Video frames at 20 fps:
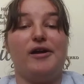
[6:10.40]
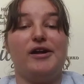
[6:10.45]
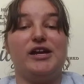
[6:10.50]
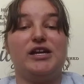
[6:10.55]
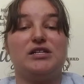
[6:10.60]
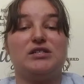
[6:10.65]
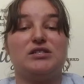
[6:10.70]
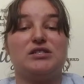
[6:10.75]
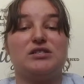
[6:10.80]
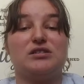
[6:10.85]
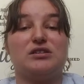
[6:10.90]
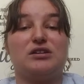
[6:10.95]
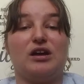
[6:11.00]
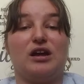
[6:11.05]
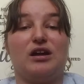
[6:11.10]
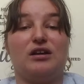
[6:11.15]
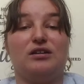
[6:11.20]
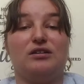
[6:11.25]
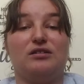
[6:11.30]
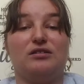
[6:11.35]
It's
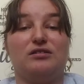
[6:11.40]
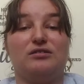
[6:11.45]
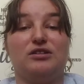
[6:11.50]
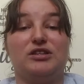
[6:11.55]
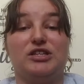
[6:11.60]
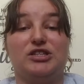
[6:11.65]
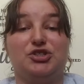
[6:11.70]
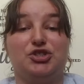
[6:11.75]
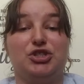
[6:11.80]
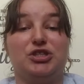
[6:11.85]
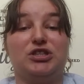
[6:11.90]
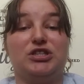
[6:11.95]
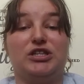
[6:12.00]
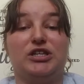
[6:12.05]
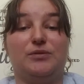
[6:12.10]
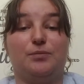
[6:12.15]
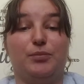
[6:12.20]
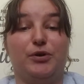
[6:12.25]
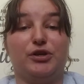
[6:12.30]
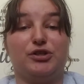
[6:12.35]
gonna
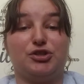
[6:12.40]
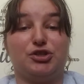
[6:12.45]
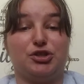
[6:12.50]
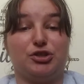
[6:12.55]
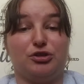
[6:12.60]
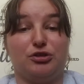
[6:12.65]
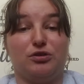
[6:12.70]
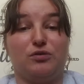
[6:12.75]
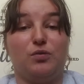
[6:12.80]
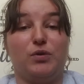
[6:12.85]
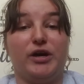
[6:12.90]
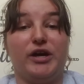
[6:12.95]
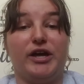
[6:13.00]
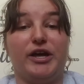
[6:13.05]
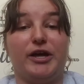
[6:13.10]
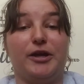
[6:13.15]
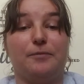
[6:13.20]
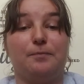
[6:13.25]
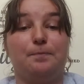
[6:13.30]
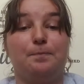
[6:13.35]
legitly push her
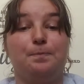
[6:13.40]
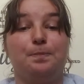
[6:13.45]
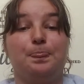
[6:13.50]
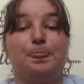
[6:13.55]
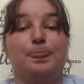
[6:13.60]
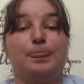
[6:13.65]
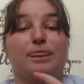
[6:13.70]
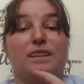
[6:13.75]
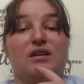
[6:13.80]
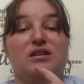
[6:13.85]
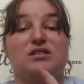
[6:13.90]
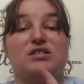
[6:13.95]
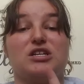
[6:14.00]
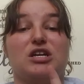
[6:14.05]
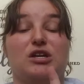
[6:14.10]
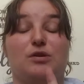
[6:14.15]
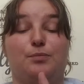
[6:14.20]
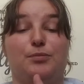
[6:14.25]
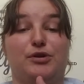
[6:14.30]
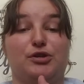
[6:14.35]
away. It's
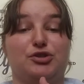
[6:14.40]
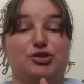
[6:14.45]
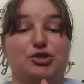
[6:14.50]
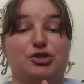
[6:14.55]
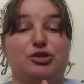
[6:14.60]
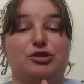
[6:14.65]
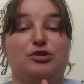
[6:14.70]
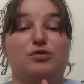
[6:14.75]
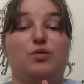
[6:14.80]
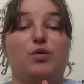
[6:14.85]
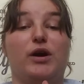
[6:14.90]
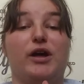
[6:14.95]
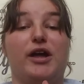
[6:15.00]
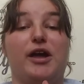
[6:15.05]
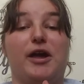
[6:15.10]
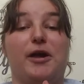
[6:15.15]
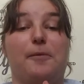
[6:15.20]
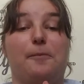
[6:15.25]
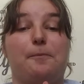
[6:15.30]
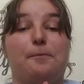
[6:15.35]
gonna push her
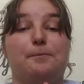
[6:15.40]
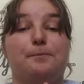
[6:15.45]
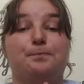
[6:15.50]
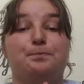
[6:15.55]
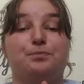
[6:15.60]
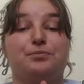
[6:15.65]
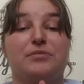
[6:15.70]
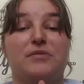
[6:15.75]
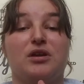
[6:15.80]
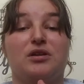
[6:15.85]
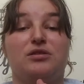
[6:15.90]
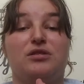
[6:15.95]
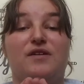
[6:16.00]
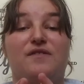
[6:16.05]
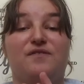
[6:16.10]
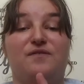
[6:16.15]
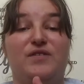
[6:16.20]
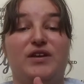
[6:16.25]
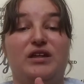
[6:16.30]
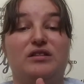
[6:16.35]
away.
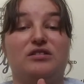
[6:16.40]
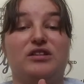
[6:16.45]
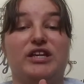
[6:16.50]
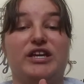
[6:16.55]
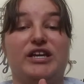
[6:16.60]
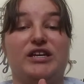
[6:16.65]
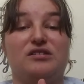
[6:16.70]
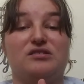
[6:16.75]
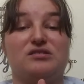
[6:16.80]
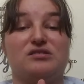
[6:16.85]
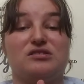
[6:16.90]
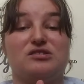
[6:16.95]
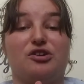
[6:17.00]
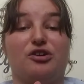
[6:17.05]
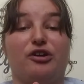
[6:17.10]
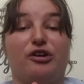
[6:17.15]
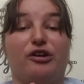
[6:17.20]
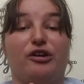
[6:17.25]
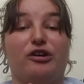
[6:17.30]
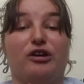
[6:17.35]
The feelings
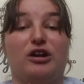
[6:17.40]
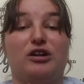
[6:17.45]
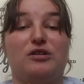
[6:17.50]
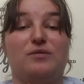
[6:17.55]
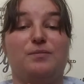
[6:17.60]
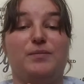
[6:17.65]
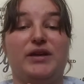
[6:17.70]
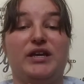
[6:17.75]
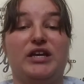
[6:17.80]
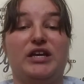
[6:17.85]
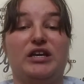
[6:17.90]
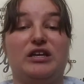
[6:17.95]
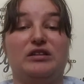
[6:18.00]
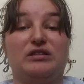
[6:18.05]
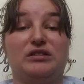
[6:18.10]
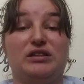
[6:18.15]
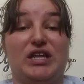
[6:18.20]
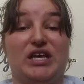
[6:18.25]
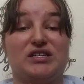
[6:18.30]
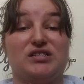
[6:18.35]
are gonna be
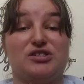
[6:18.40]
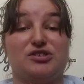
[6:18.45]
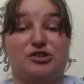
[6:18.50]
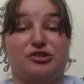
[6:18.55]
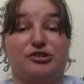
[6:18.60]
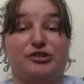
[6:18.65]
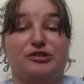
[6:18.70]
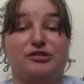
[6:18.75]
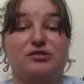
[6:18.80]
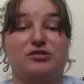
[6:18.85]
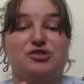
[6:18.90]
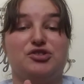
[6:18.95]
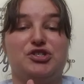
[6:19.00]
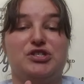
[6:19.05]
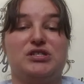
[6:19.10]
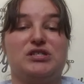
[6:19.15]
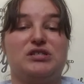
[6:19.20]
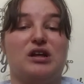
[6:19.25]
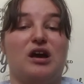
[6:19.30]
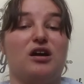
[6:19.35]
lesser.
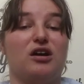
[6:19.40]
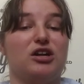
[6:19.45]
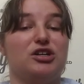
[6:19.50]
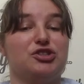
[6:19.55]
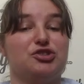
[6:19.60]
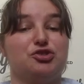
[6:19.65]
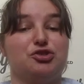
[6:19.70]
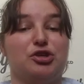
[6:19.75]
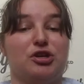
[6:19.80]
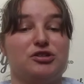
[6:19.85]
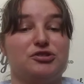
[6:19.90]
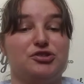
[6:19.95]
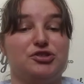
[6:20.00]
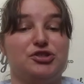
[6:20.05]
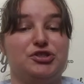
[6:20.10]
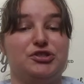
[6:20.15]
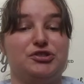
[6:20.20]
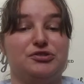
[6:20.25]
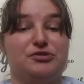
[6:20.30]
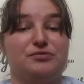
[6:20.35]
She's not gonna
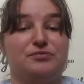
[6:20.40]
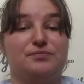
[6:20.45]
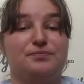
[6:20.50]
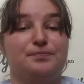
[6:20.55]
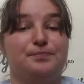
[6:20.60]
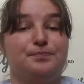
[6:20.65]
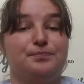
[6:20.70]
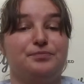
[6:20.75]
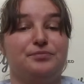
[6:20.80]
trust you.